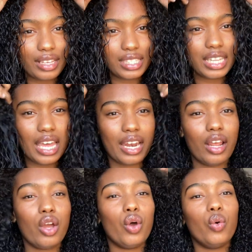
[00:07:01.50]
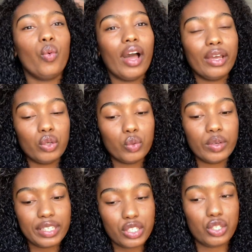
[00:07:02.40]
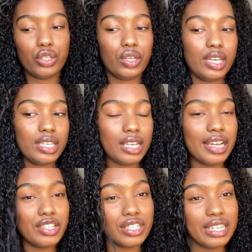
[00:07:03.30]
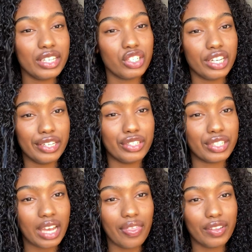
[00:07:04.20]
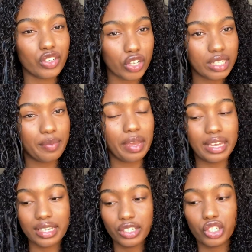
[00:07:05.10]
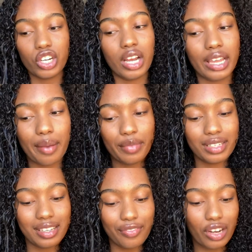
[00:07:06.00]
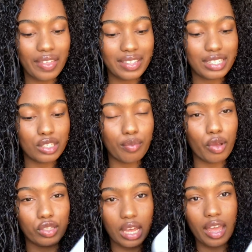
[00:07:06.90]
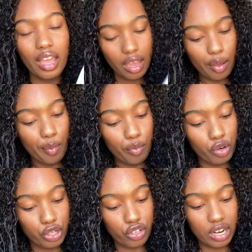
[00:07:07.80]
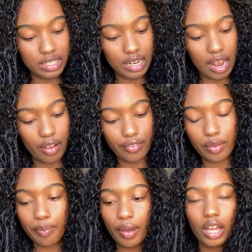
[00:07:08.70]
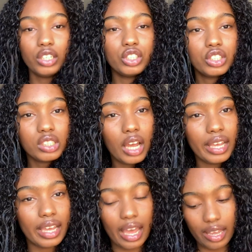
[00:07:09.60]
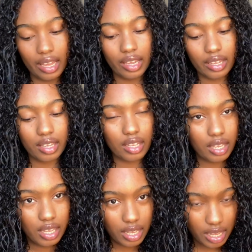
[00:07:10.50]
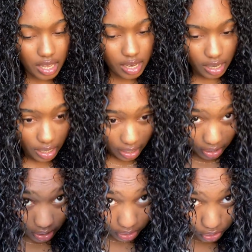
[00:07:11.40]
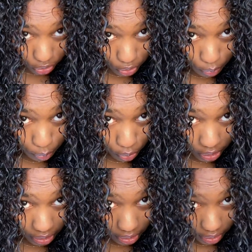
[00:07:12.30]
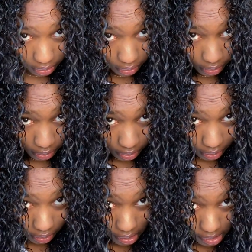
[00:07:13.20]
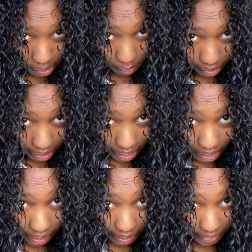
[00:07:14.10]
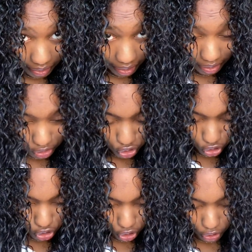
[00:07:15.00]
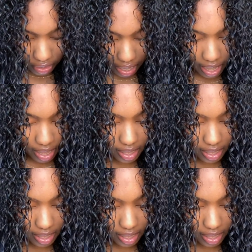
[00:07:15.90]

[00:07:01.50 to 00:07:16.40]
So then what I always do is I just literally just get the Tresemme conditioner again, because I feel like this is the most like moisturising out of the bunch. I get it, and then I just put it down my hair like that, just so that